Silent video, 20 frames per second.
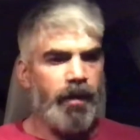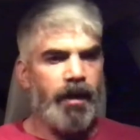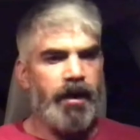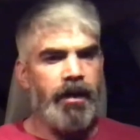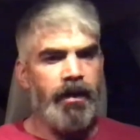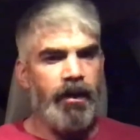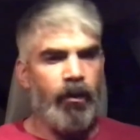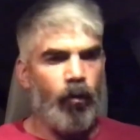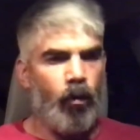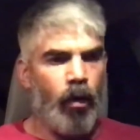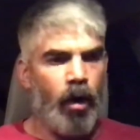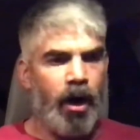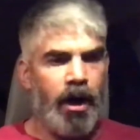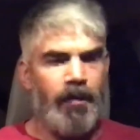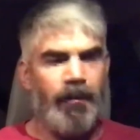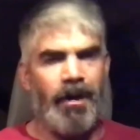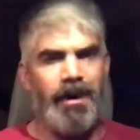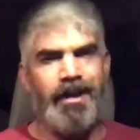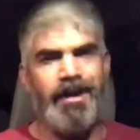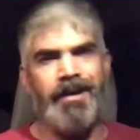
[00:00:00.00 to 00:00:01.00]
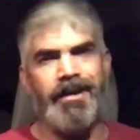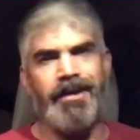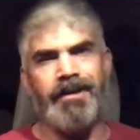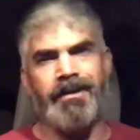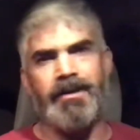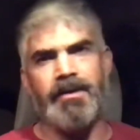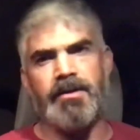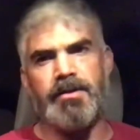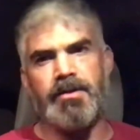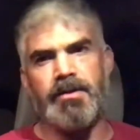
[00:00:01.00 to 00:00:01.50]
I eating? Why am I eating
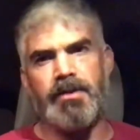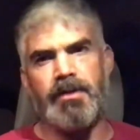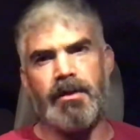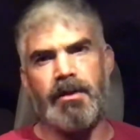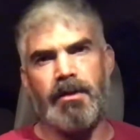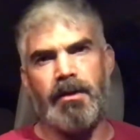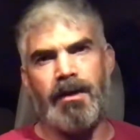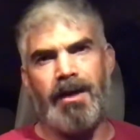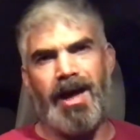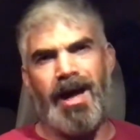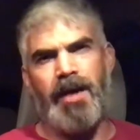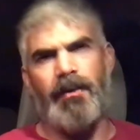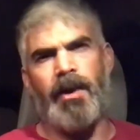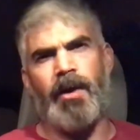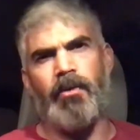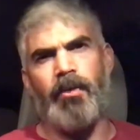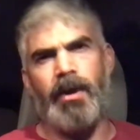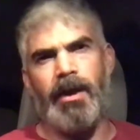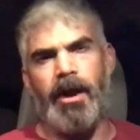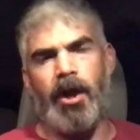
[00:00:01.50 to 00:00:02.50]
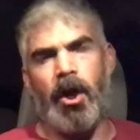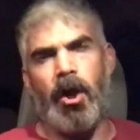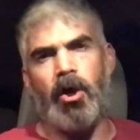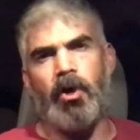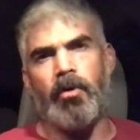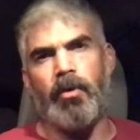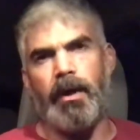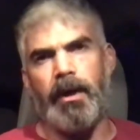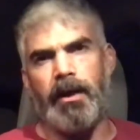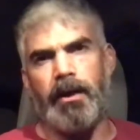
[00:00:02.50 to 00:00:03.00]
this? Am I really
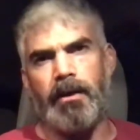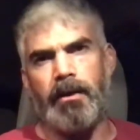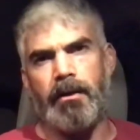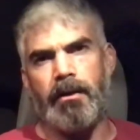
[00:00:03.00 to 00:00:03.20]
hungry?